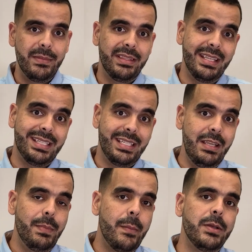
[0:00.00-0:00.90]
the
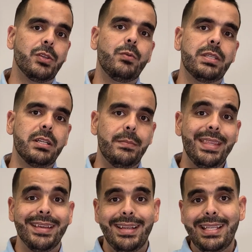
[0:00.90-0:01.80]
CPAP is always gonna be
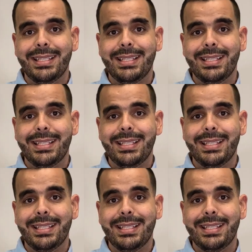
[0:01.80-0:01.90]
the least